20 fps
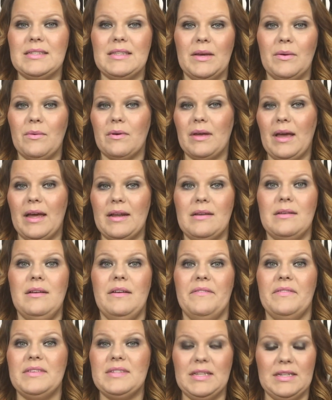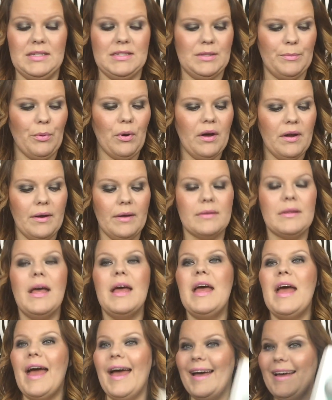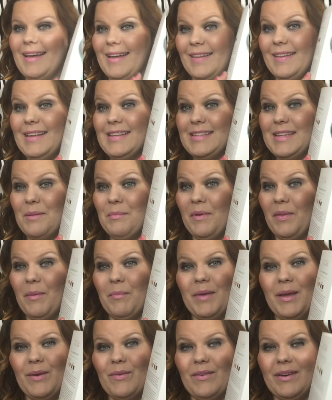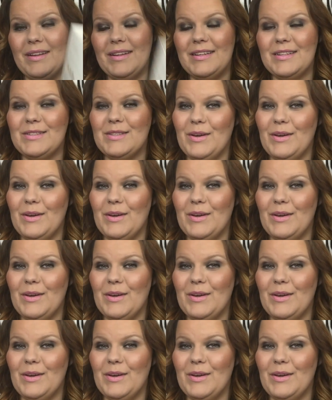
They were kind enough to send us the product and they sent me the mint one.